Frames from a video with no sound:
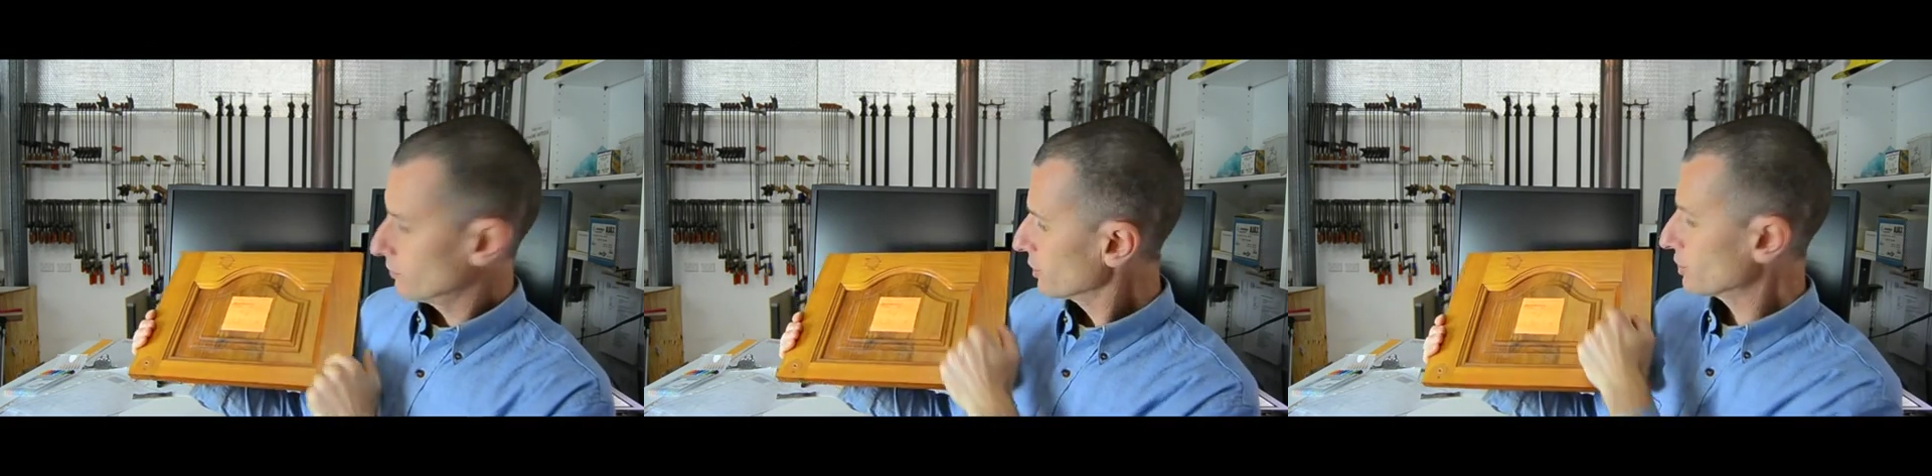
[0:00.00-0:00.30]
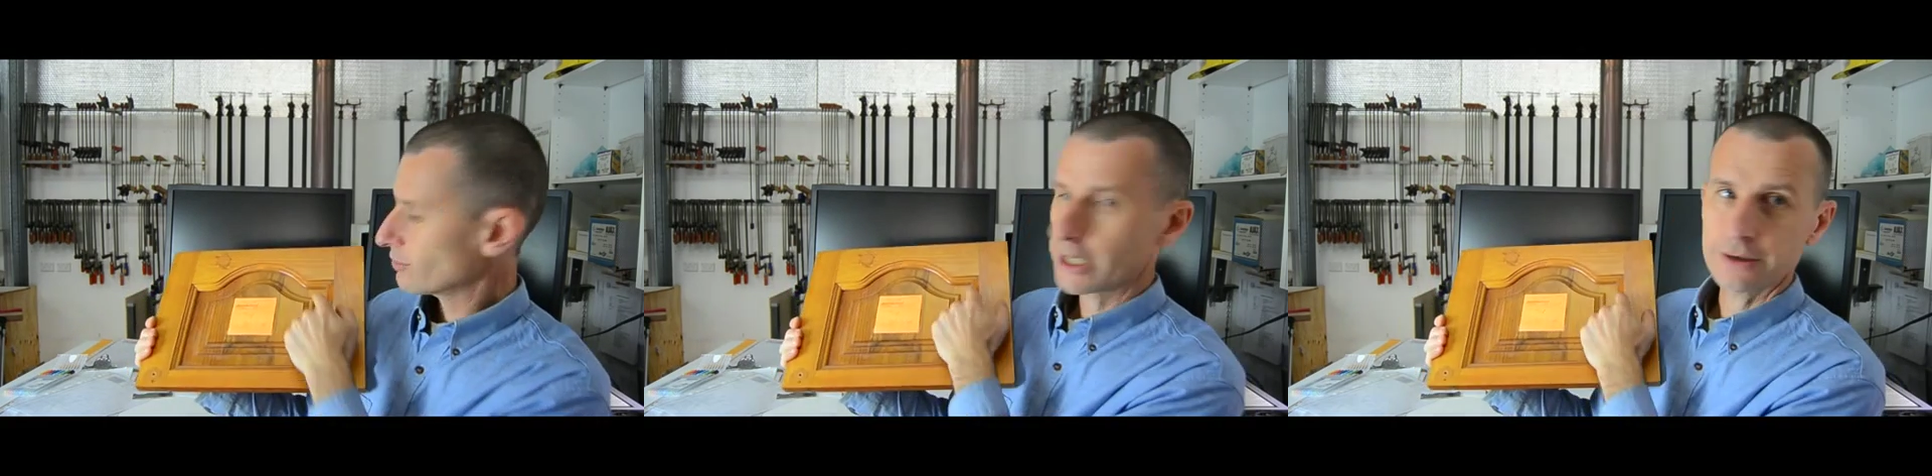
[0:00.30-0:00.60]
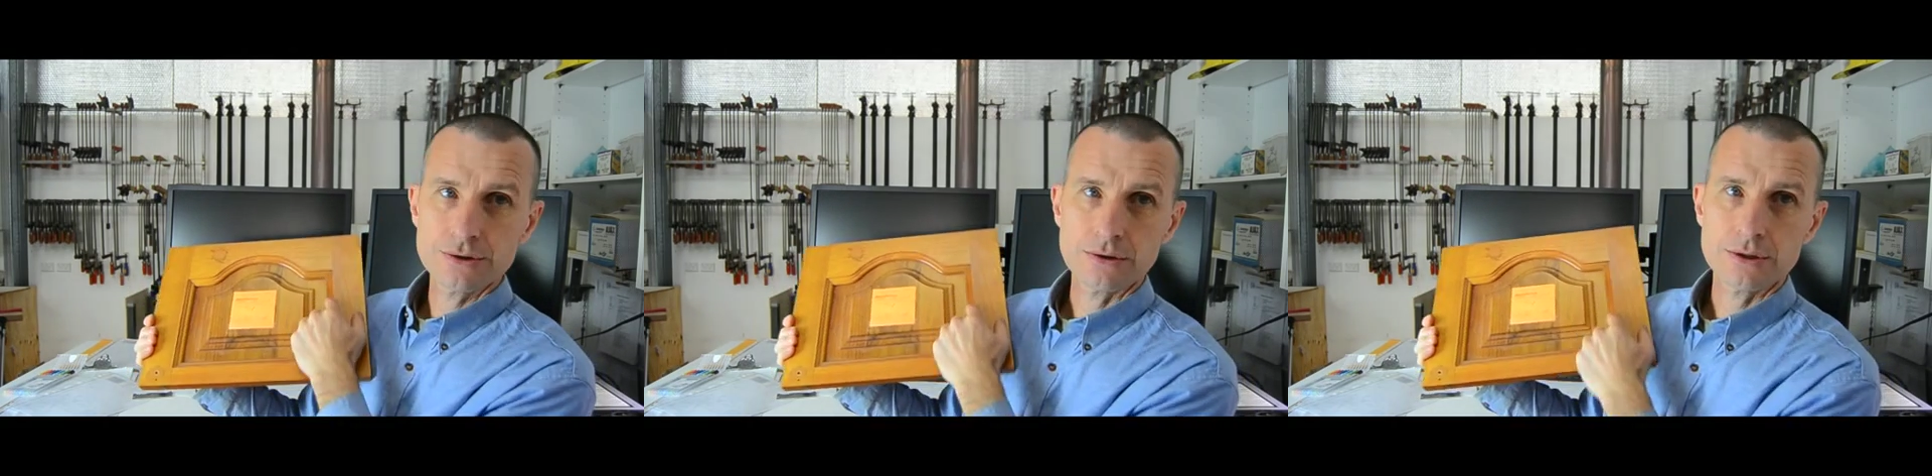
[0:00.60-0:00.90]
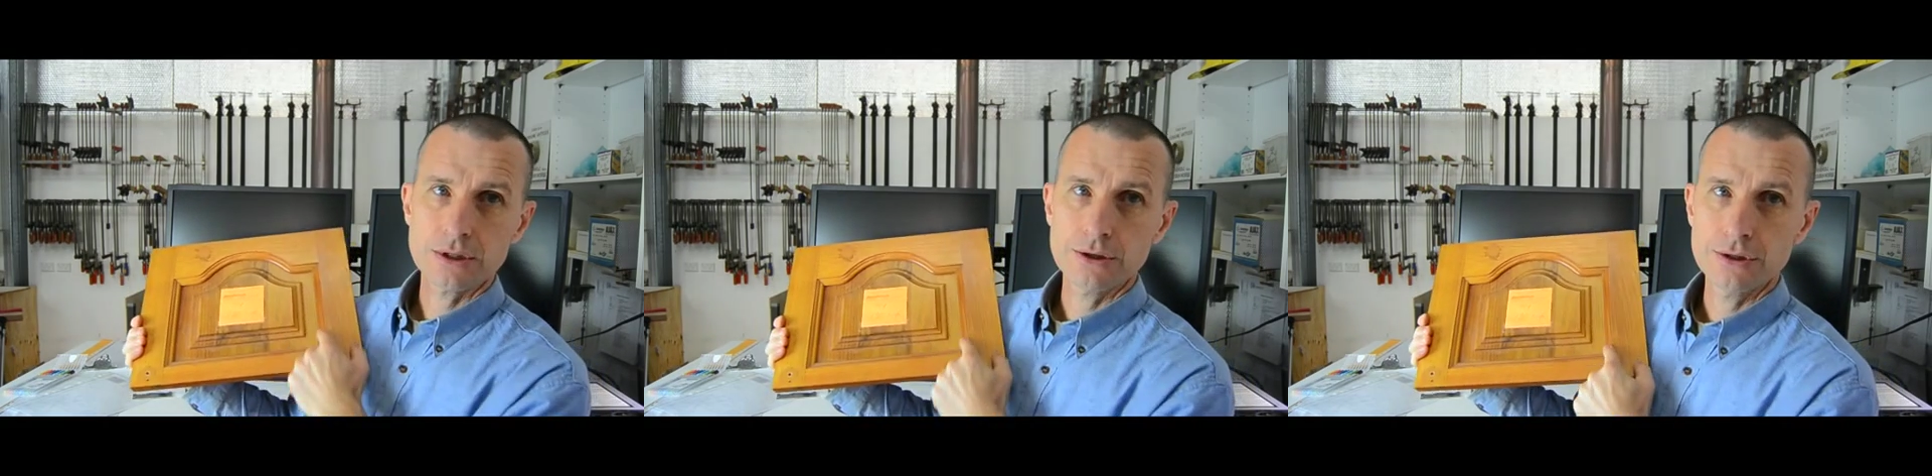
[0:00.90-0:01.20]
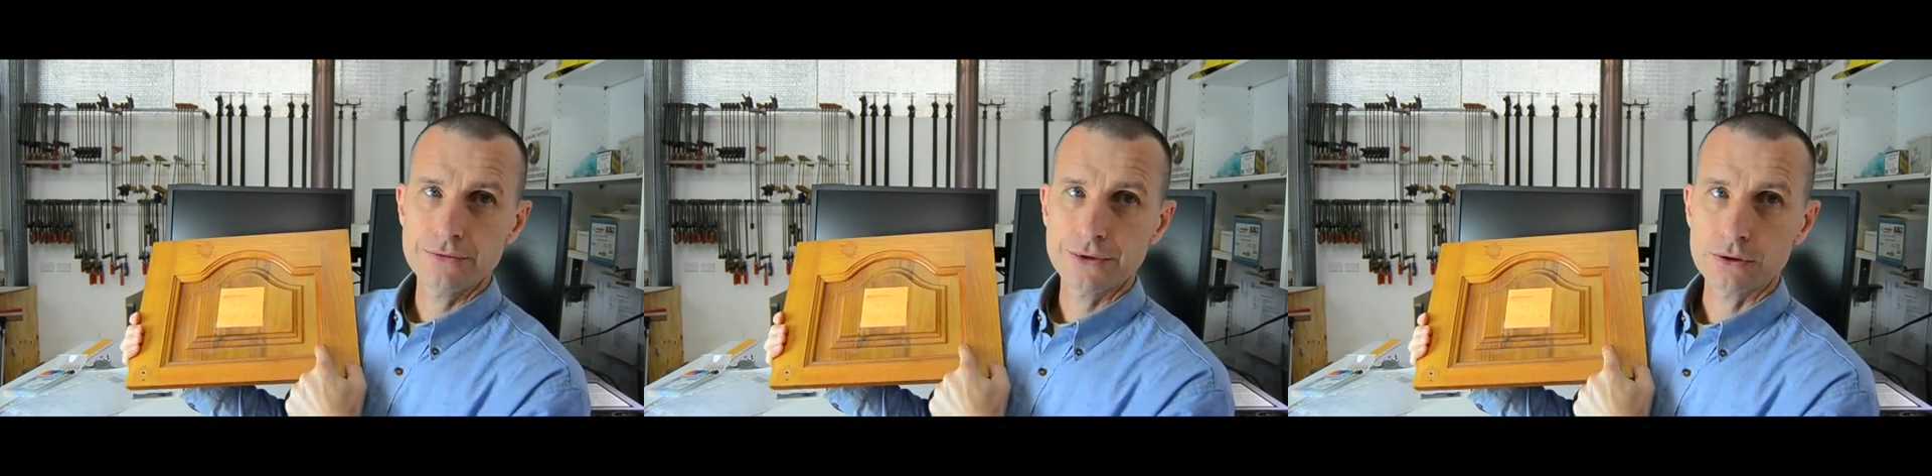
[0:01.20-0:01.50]
The straight is not so
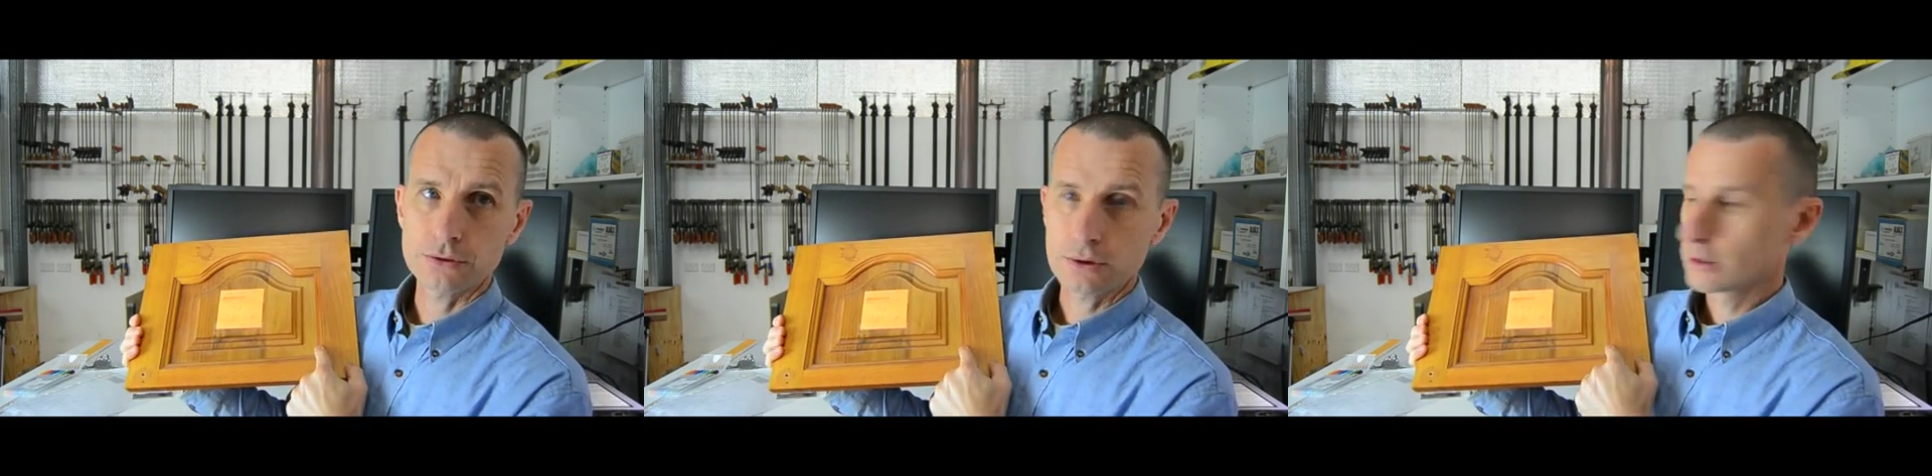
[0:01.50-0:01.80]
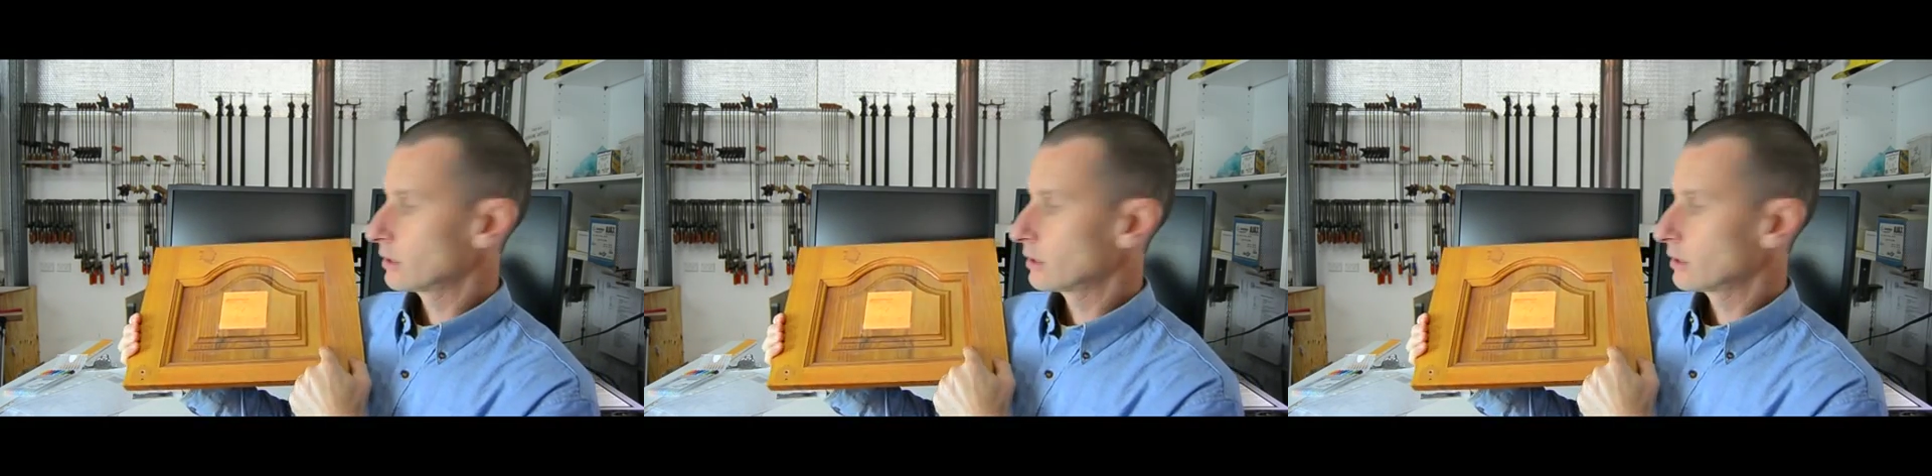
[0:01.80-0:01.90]
difficult,